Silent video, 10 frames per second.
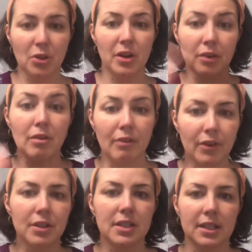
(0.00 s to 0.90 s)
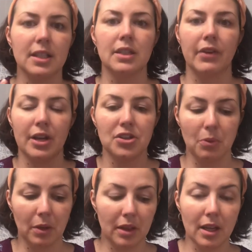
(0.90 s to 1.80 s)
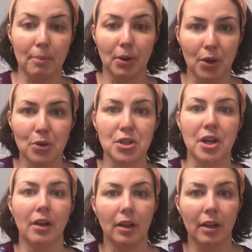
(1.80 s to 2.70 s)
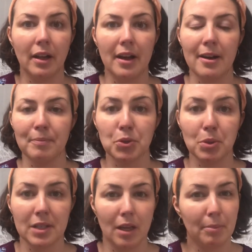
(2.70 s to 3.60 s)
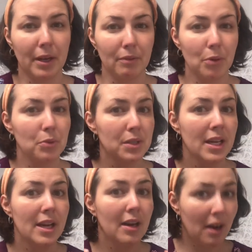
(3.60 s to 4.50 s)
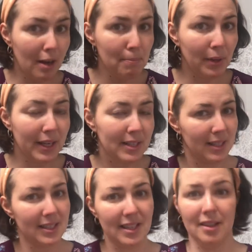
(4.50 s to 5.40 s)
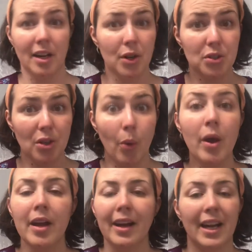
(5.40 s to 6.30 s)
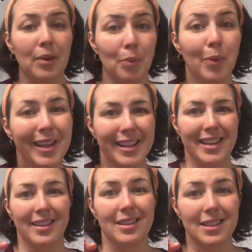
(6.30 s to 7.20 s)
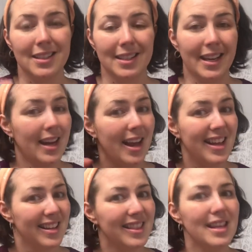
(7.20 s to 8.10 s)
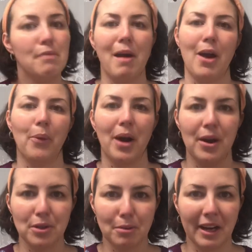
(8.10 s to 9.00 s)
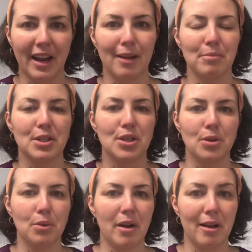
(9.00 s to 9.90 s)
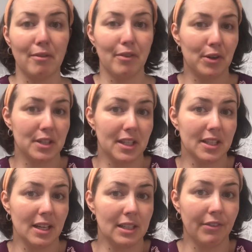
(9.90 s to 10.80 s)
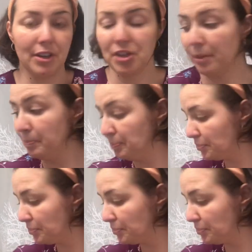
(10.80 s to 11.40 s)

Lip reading: going to reverse the signs of aging with the bakuchiol Swiss Alpine Rose complex that's in there. So it really is like the powerhouse when it comes to reversing the signs of aging.